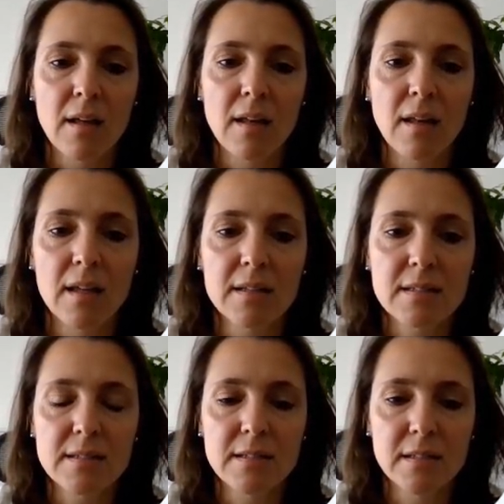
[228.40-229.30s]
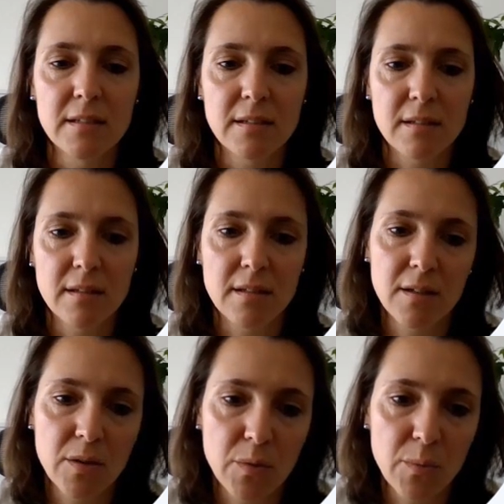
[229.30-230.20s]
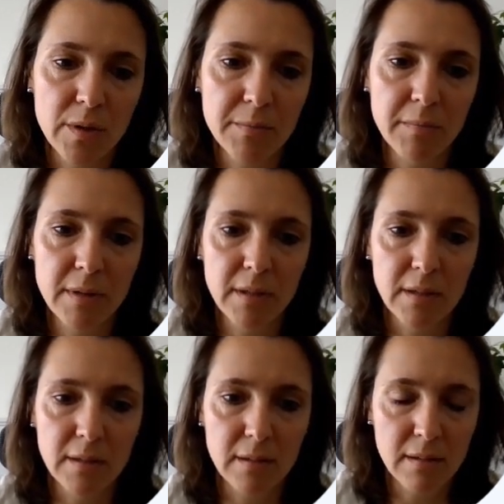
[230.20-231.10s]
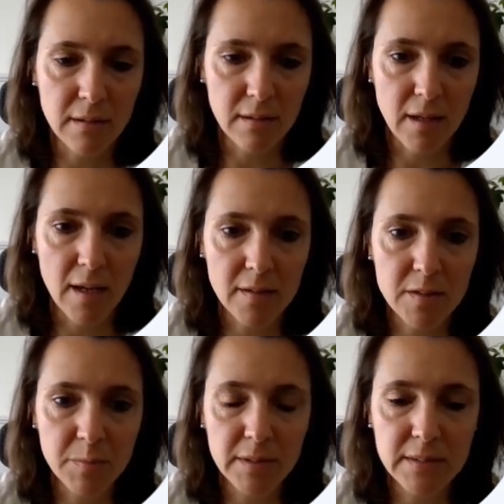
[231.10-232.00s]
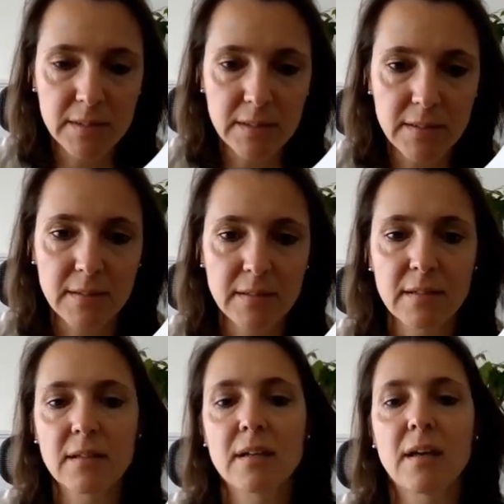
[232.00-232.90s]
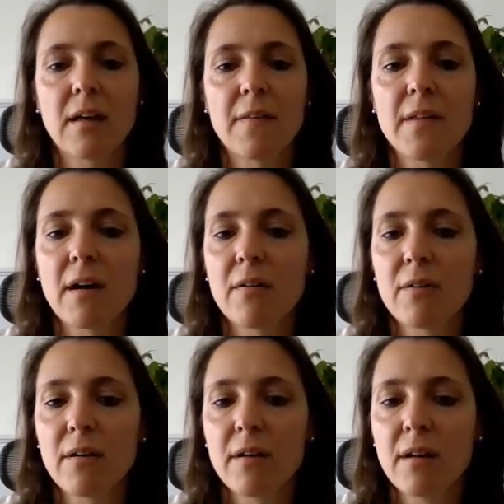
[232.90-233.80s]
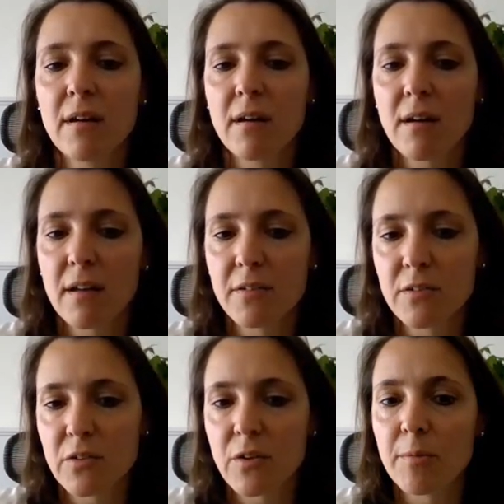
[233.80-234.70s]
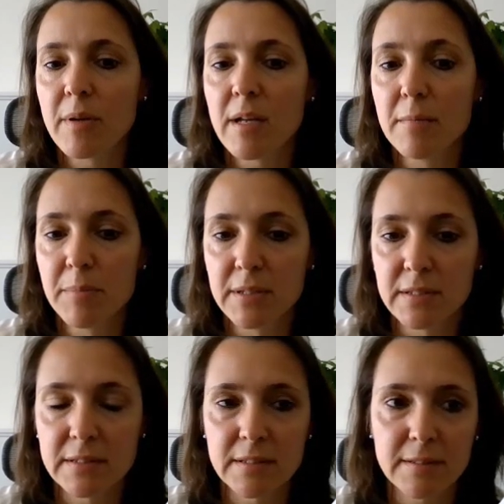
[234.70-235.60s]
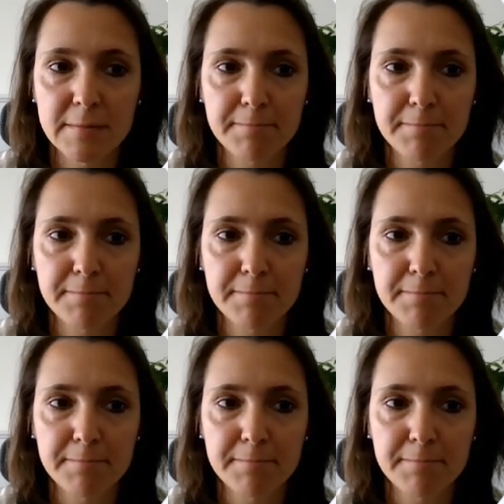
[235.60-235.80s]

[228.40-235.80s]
Let's see what mean explicit and our other term implicit.